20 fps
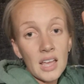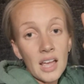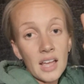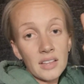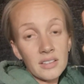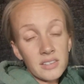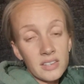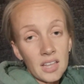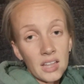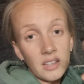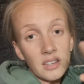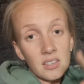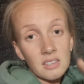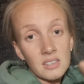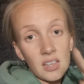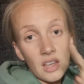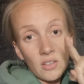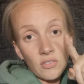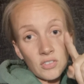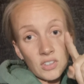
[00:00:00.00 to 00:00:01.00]
and tell
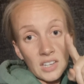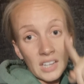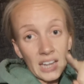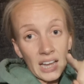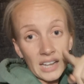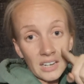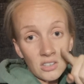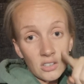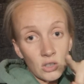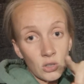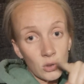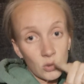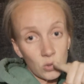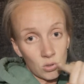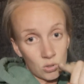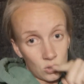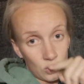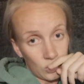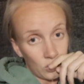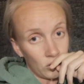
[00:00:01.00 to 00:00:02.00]
yourself that you can do
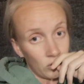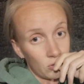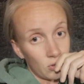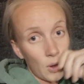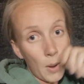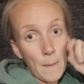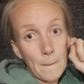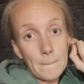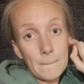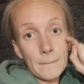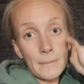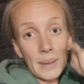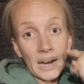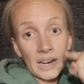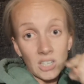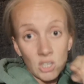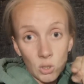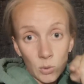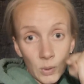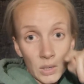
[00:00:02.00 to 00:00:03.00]
stuff
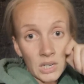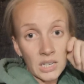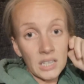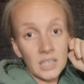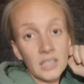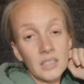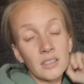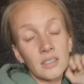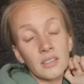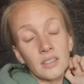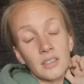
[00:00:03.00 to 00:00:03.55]
by doing it,